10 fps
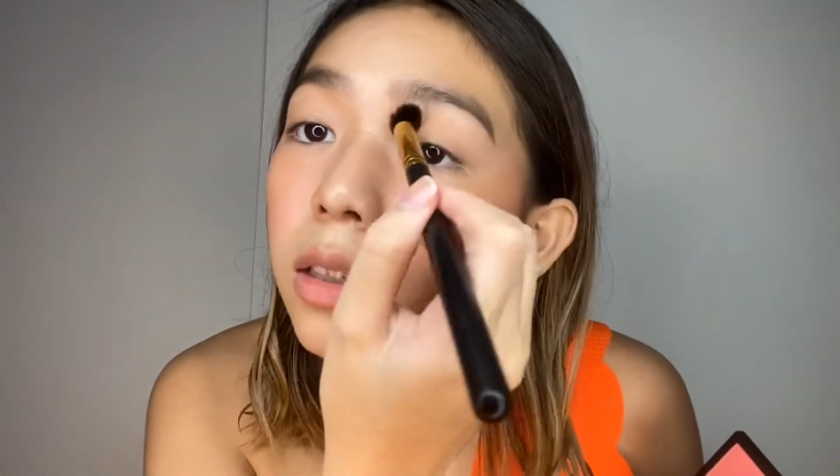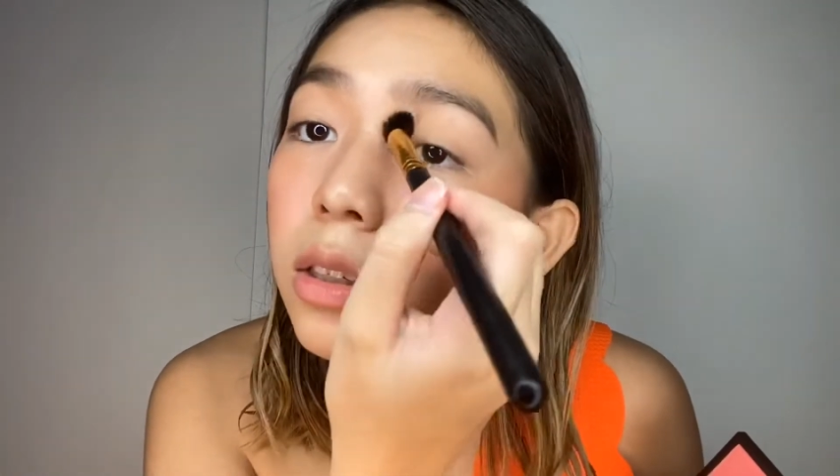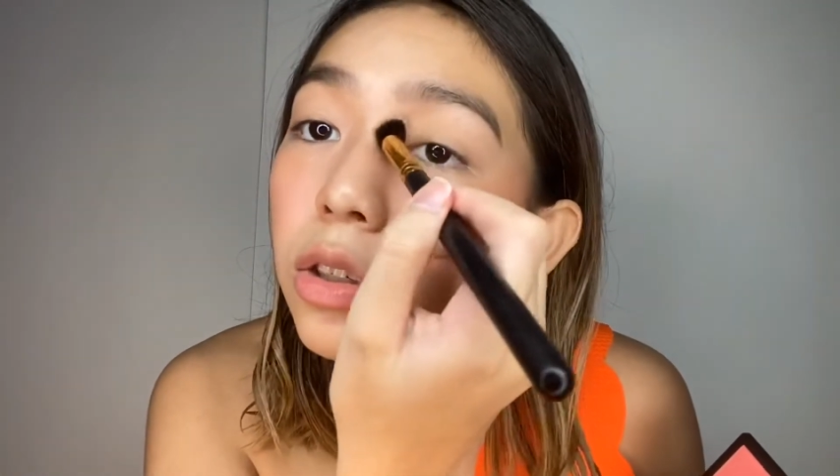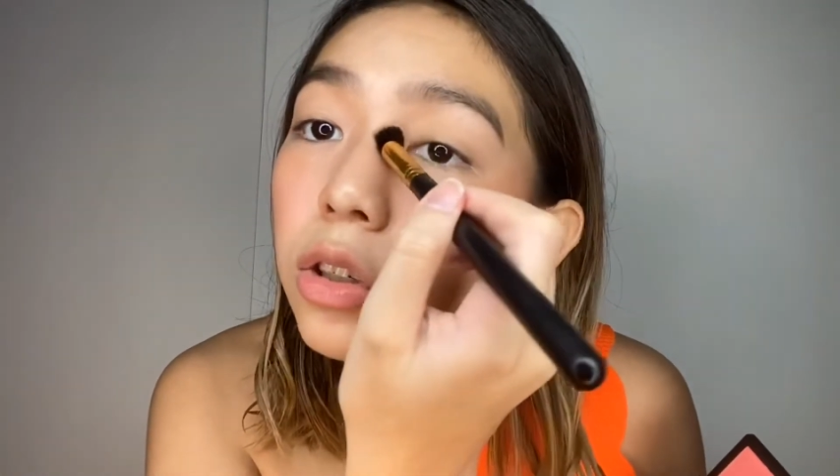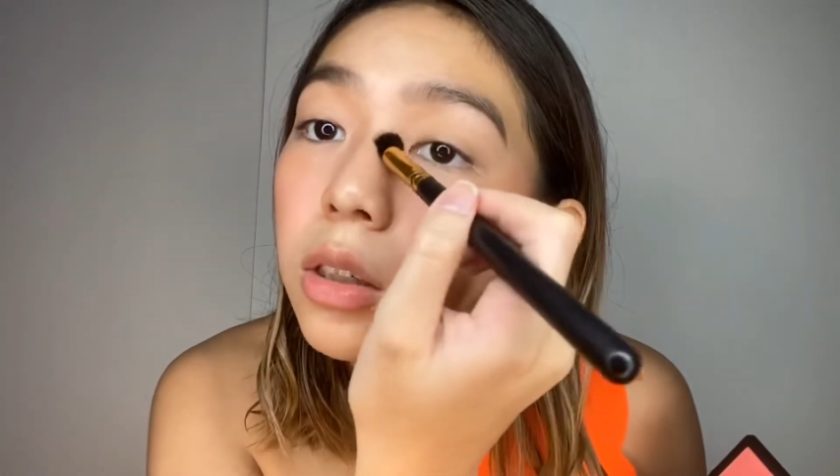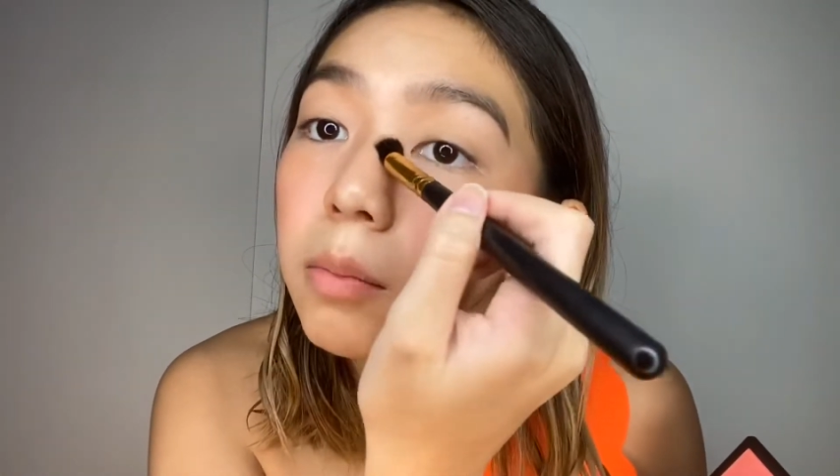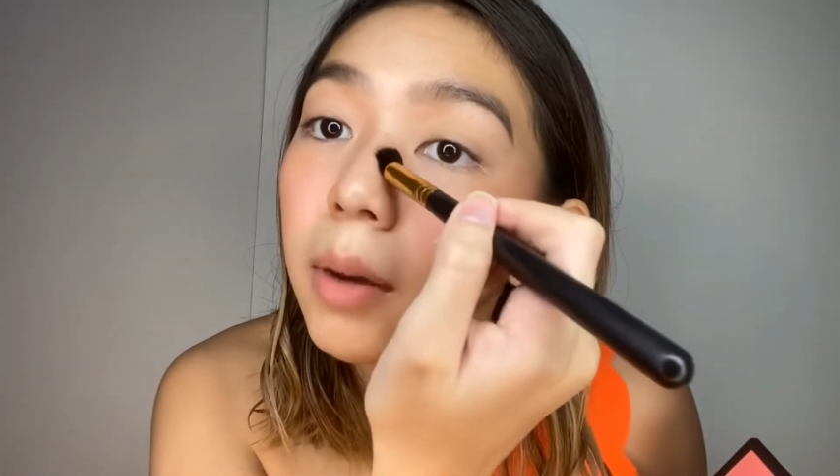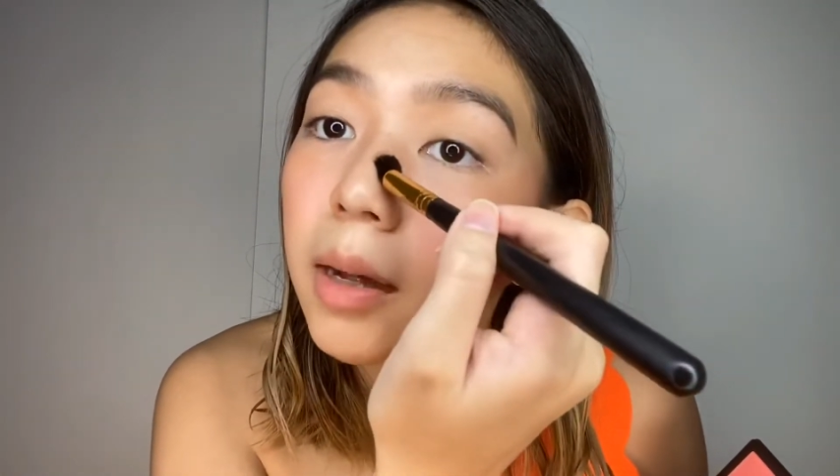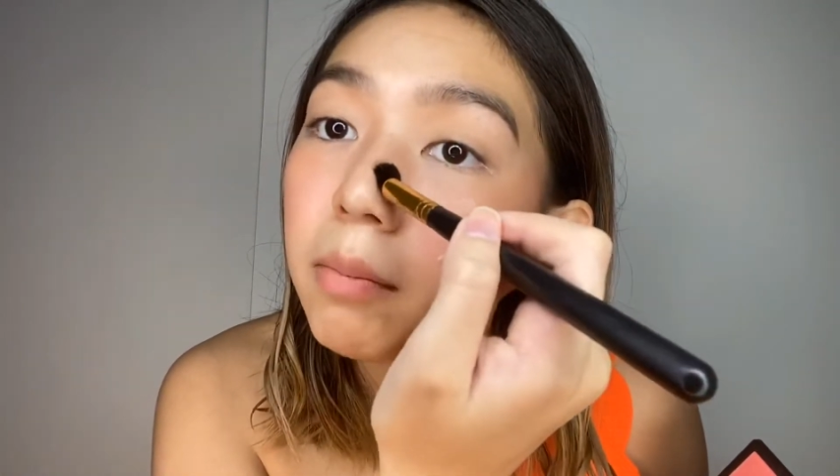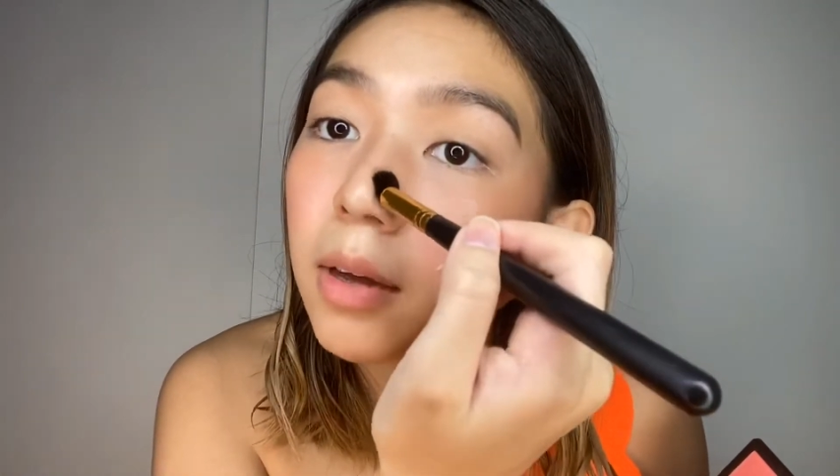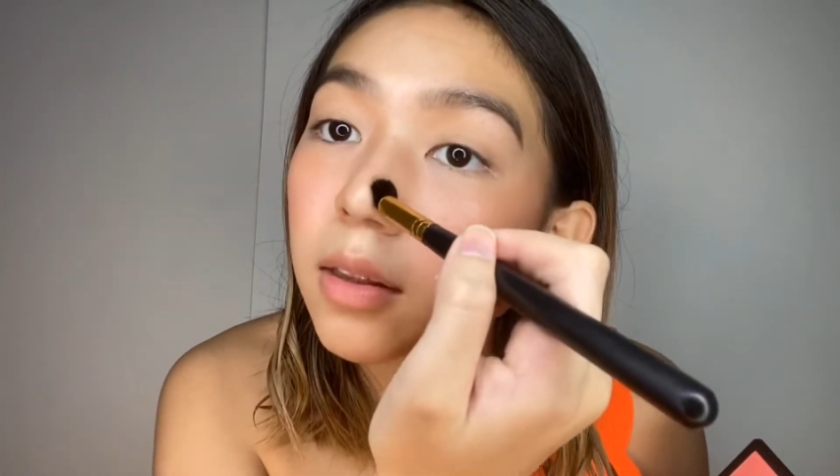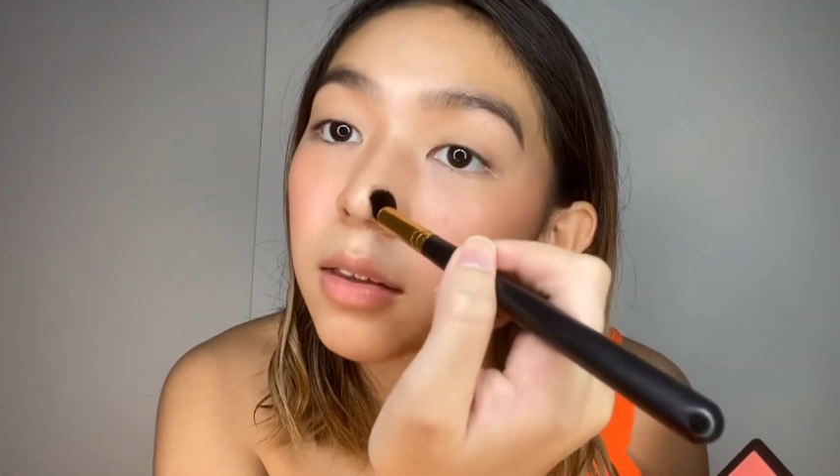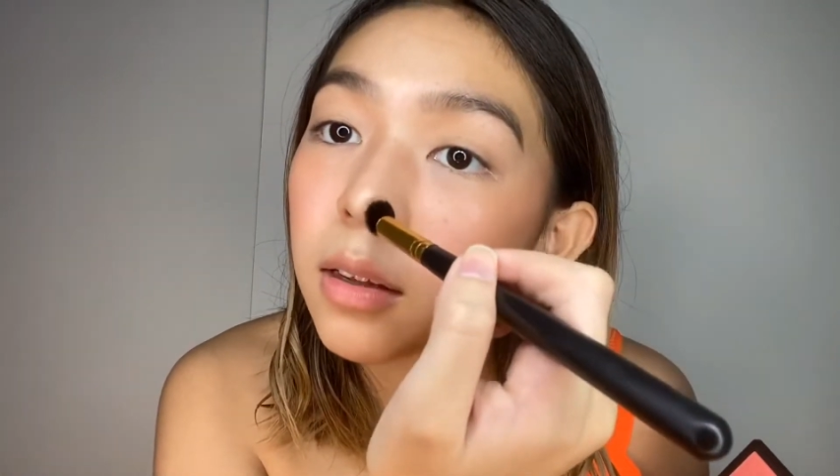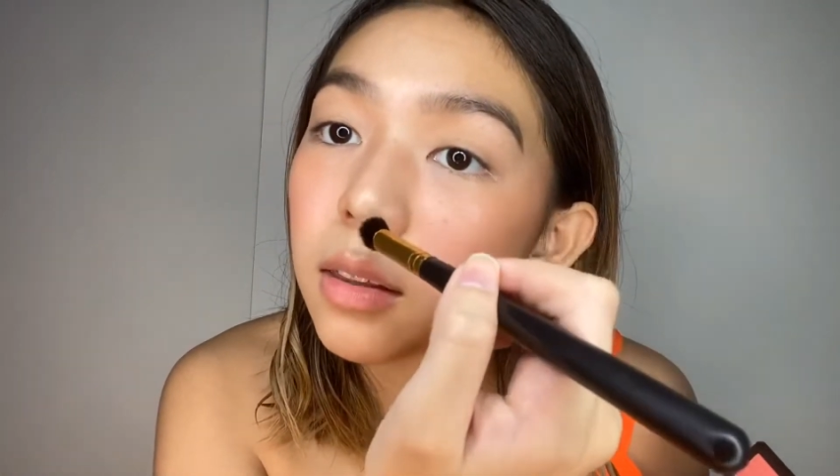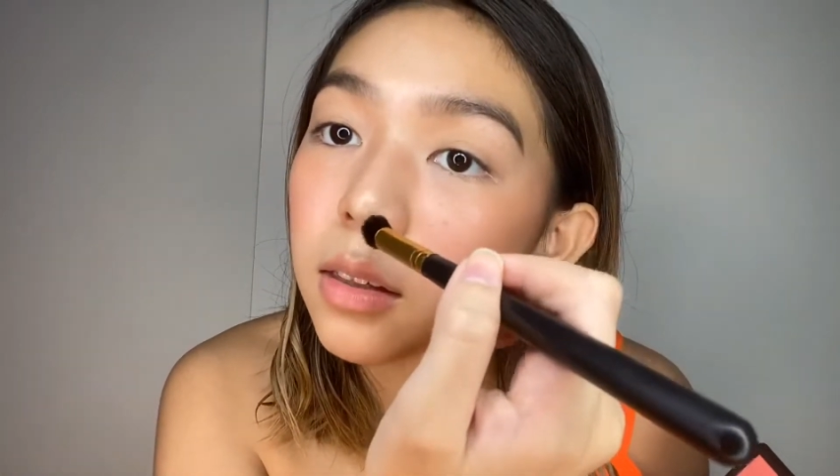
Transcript: is just my method.